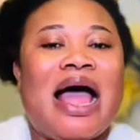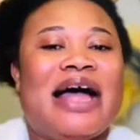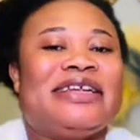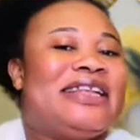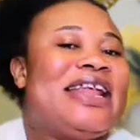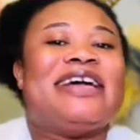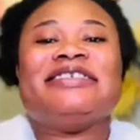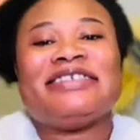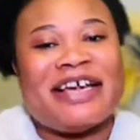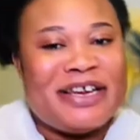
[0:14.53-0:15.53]
And then I
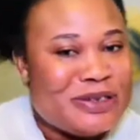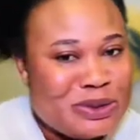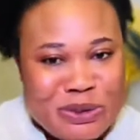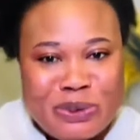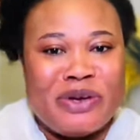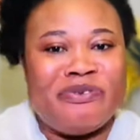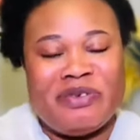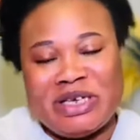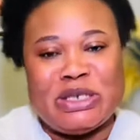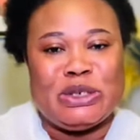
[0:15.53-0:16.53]
decided to do a
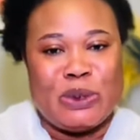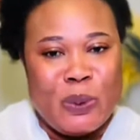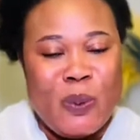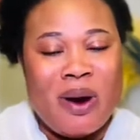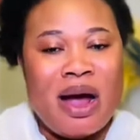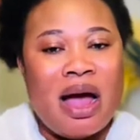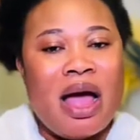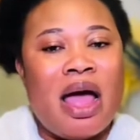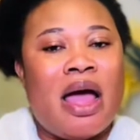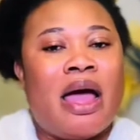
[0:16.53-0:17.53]
video.
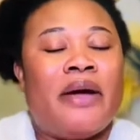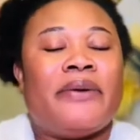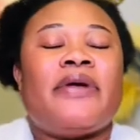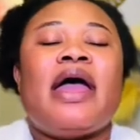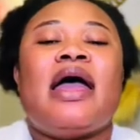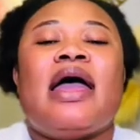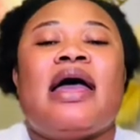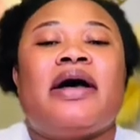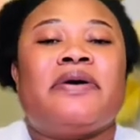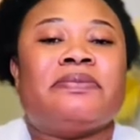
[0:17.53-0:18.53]
She,
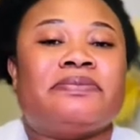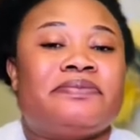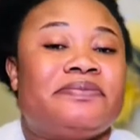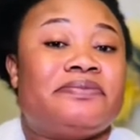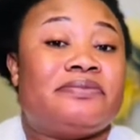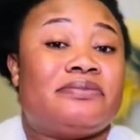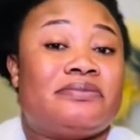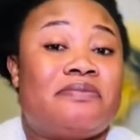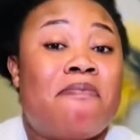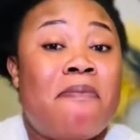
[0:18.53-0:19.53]

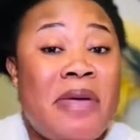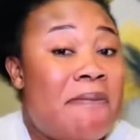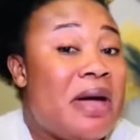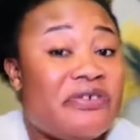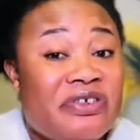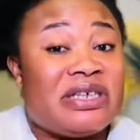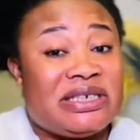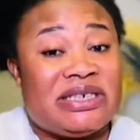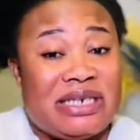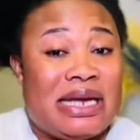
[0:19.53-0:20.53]
me
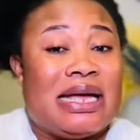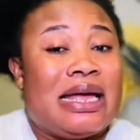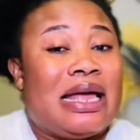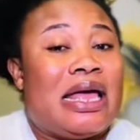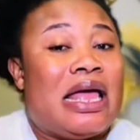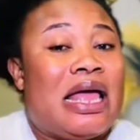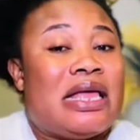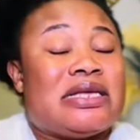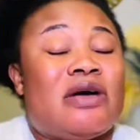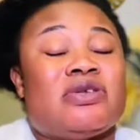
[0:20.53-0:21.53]
majinche,
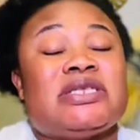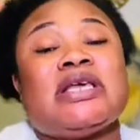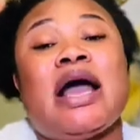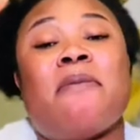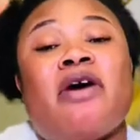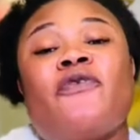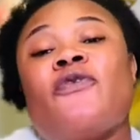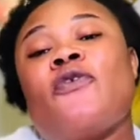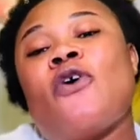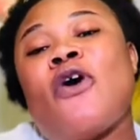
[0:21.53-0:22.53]
o si
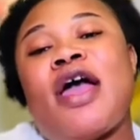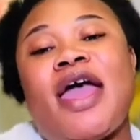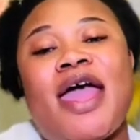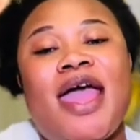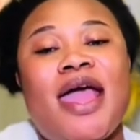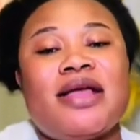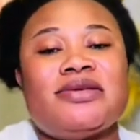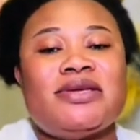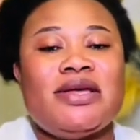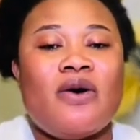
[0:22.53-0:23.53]
amafuo e
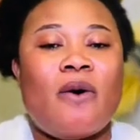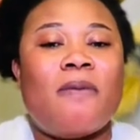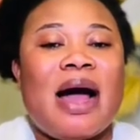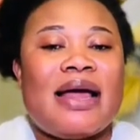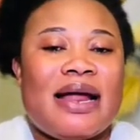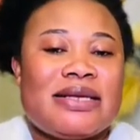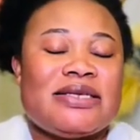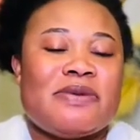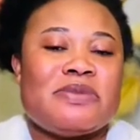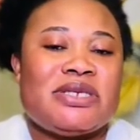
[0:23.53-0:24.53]
di obana
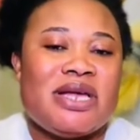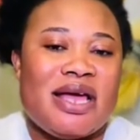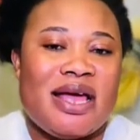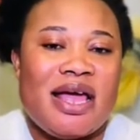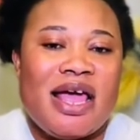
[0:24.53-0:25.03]
temse